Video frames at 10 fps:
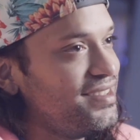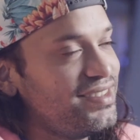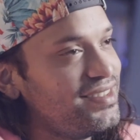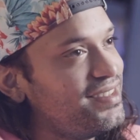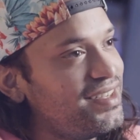
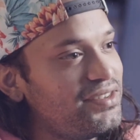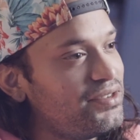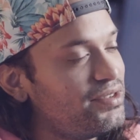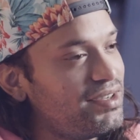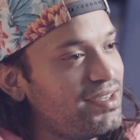Yeah, I always
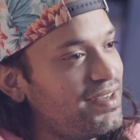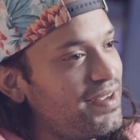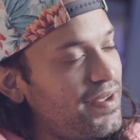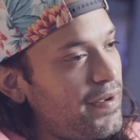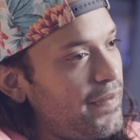tell
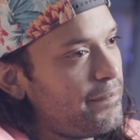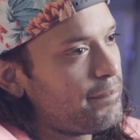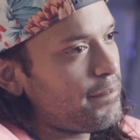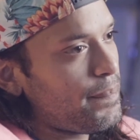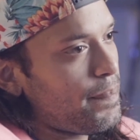
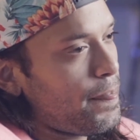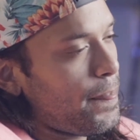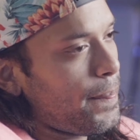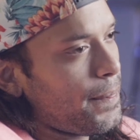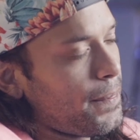
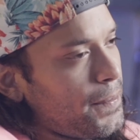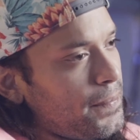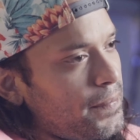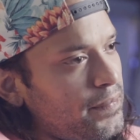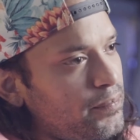and
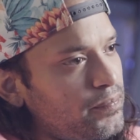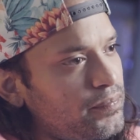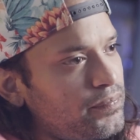Trail, like,